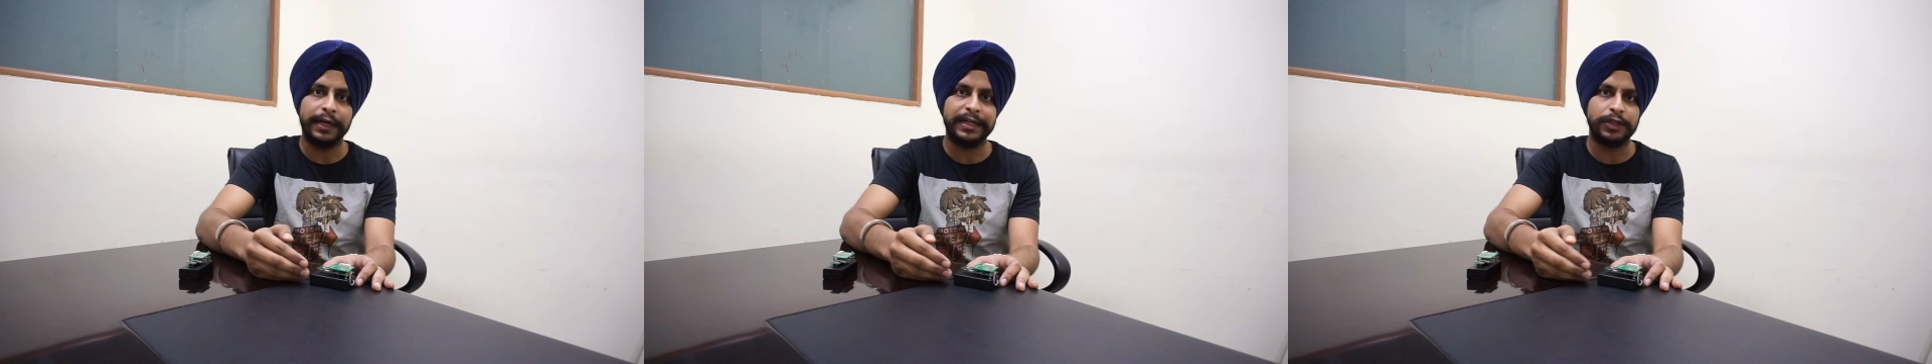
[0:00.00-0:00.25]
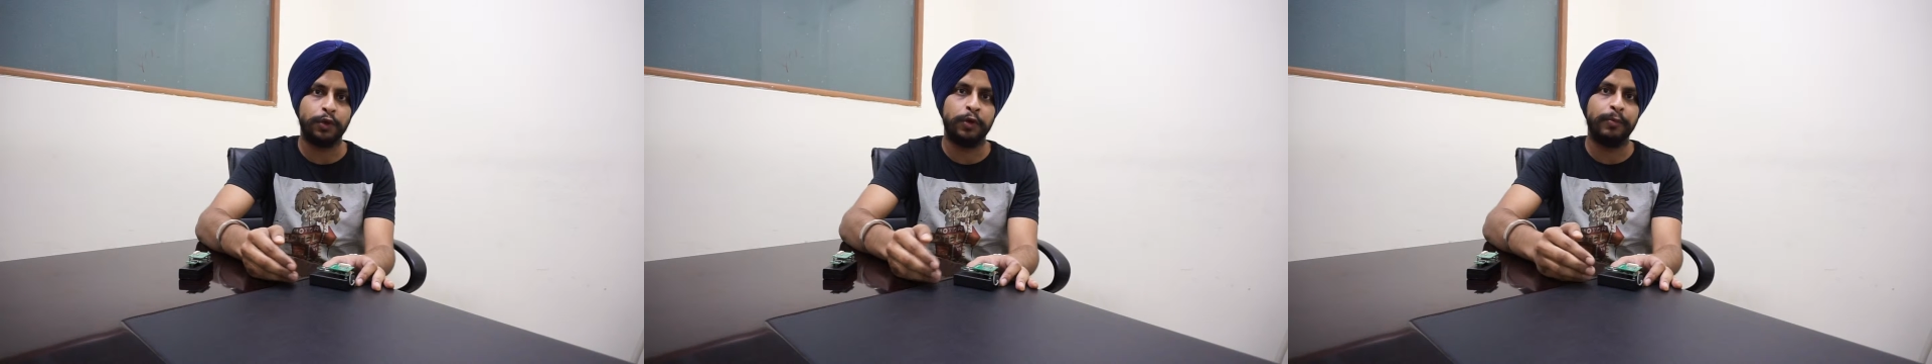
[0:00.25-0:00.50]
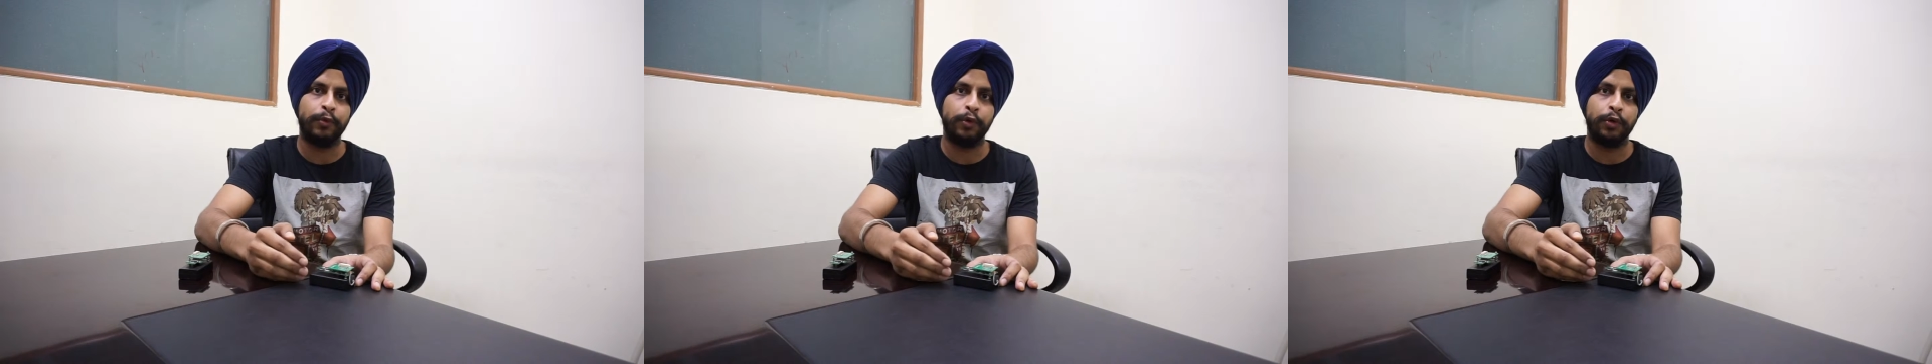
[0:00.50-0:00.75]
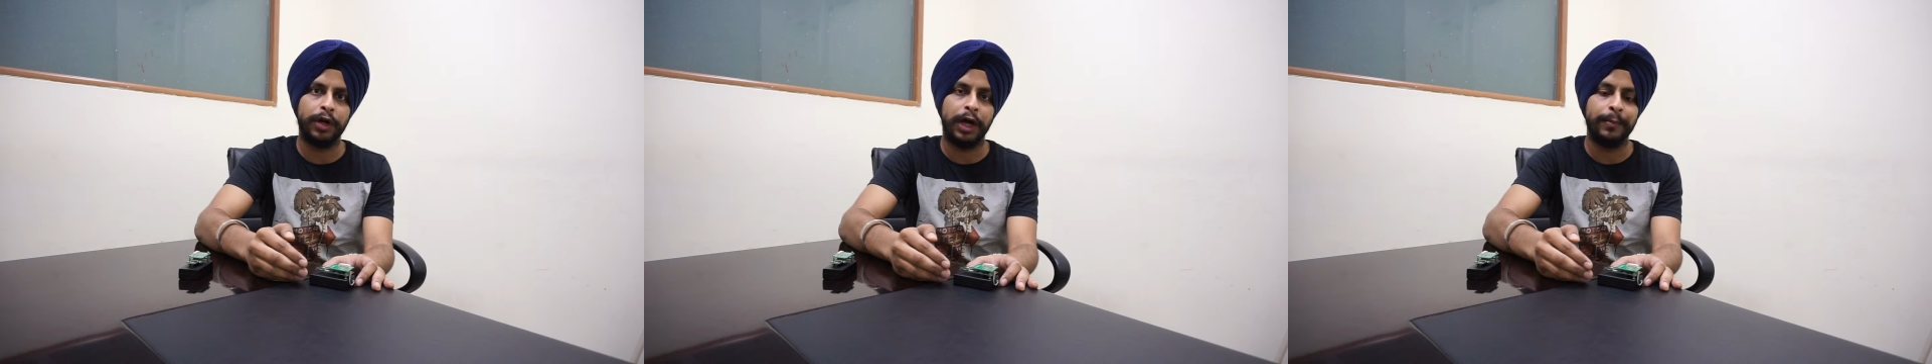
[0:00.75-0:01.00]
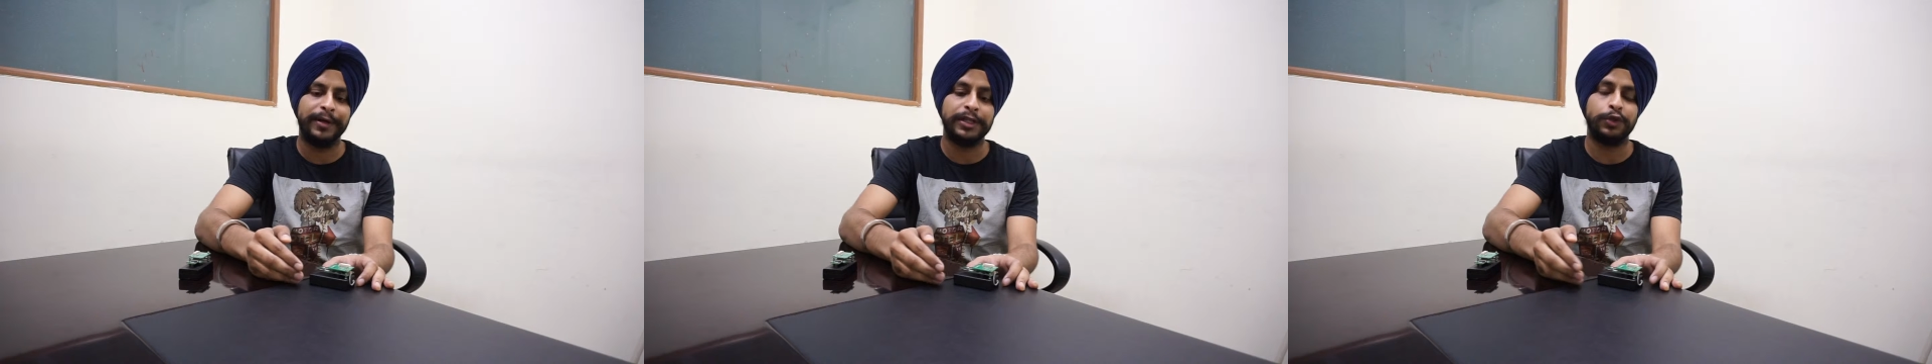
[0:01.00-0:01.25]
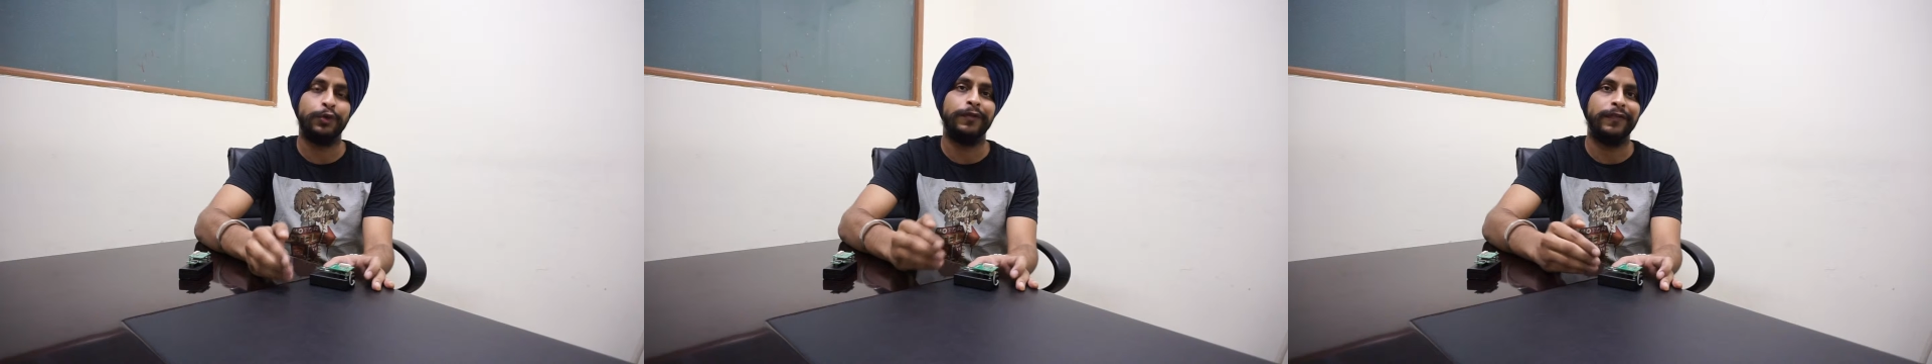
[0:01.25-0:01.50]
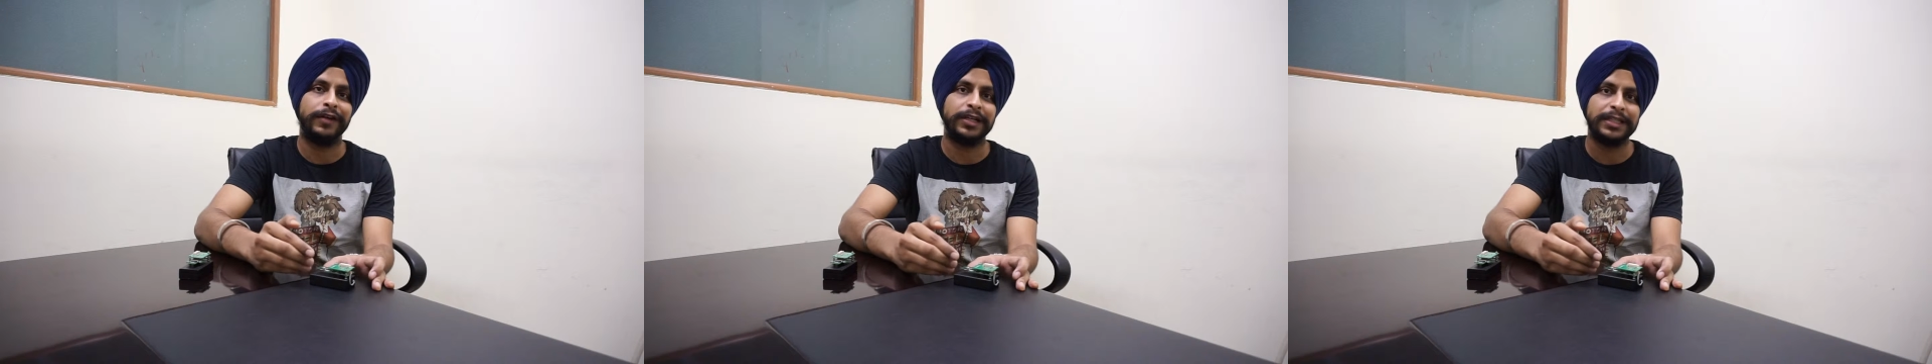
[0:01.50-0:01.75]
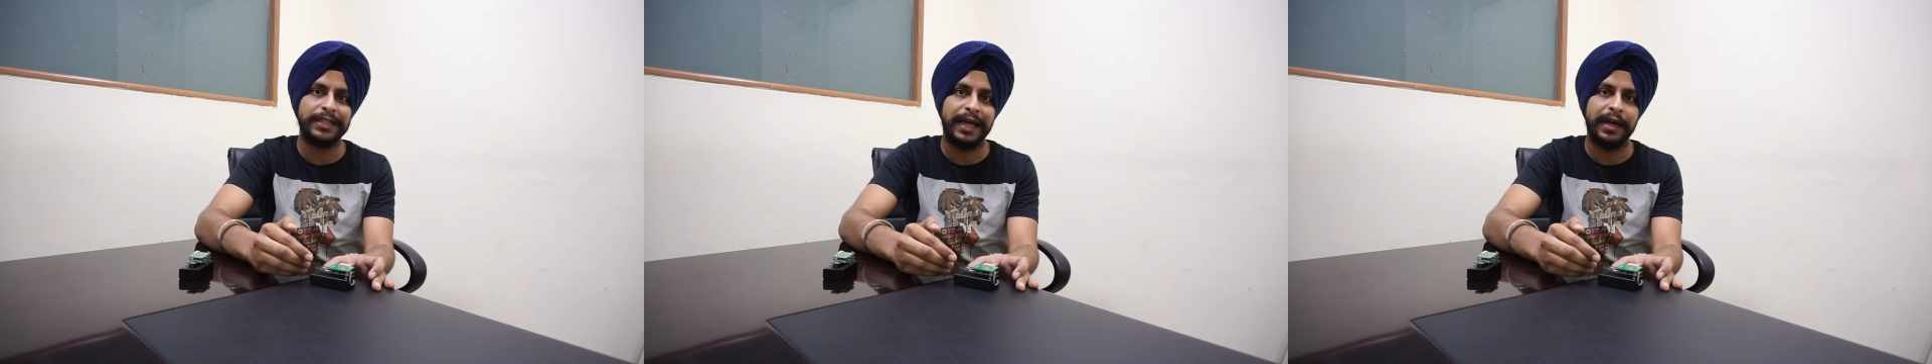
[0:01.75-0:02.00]
its own program, its own
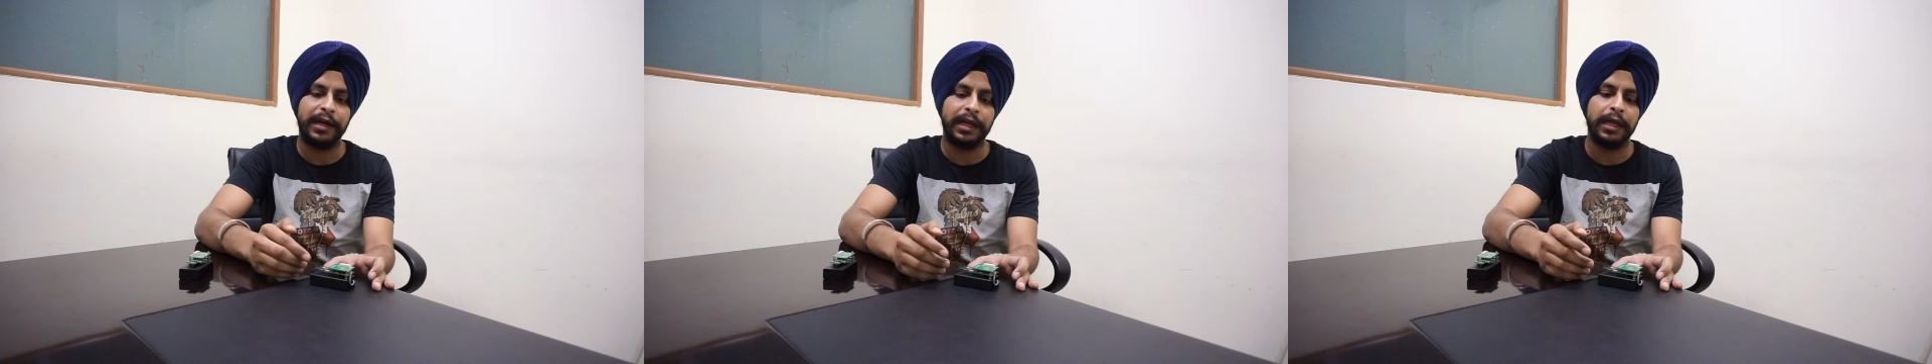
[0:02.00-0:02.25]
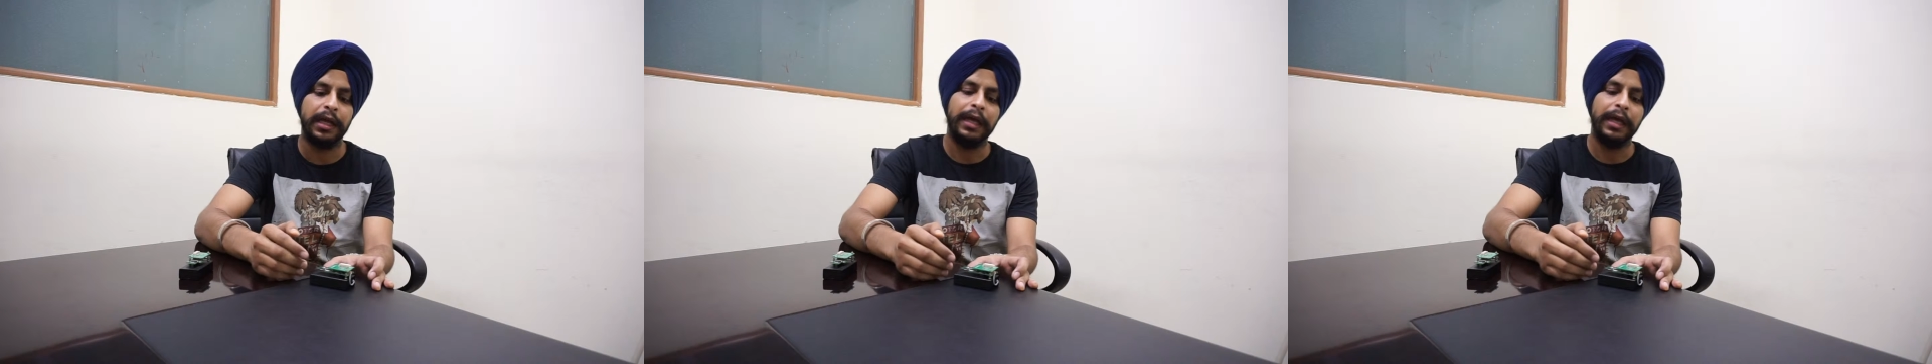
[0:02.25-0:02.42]
functionality